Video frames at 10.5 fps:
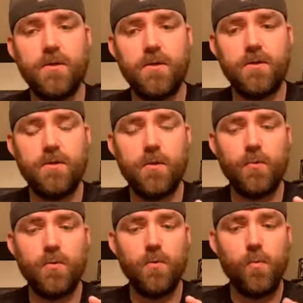
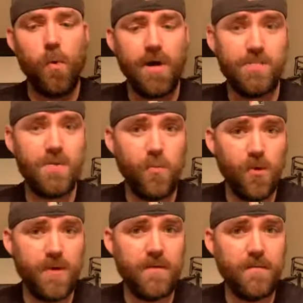You want
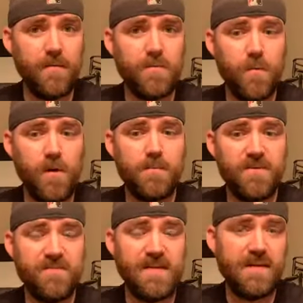to
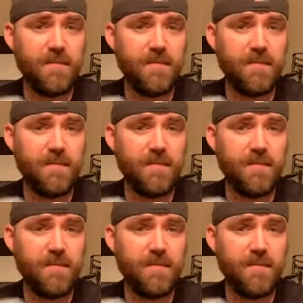be thinking